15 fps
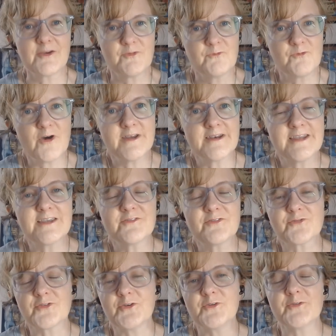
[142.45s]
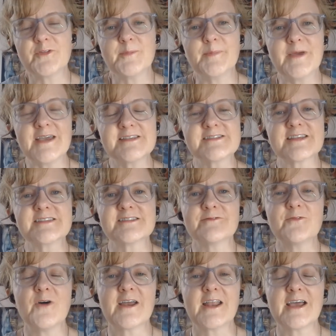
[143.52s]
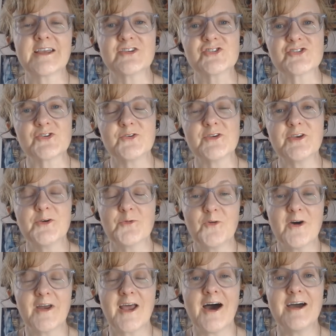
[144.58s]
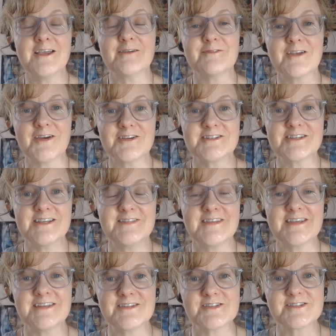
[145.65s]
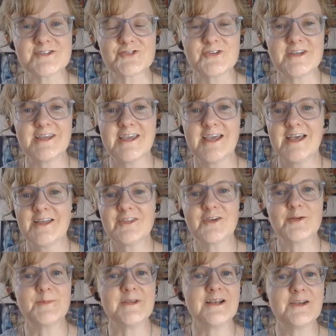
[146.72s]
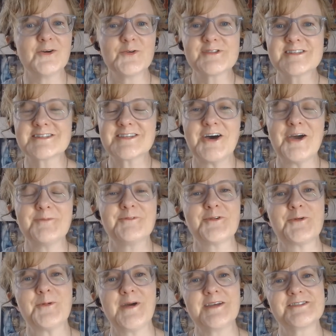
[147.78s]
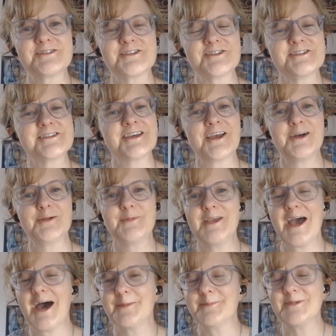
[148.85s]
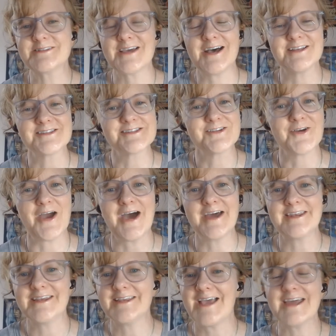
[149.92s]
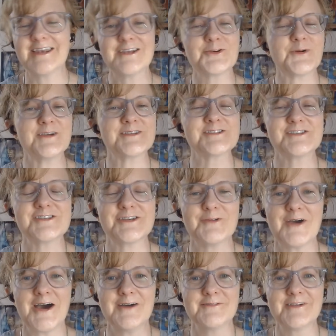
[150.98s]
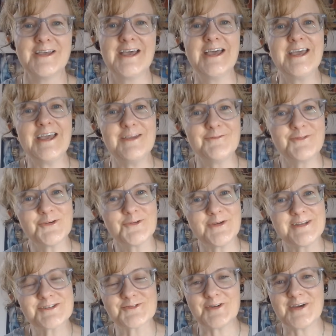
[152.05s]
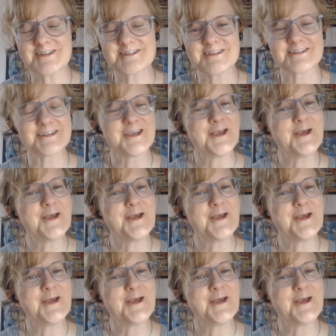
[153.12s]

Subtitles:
running through the basics of what I can show you, what I have learned in the industry. There will be loads of time for questions, and I'll be happy to answer any questions you have. If you're interested,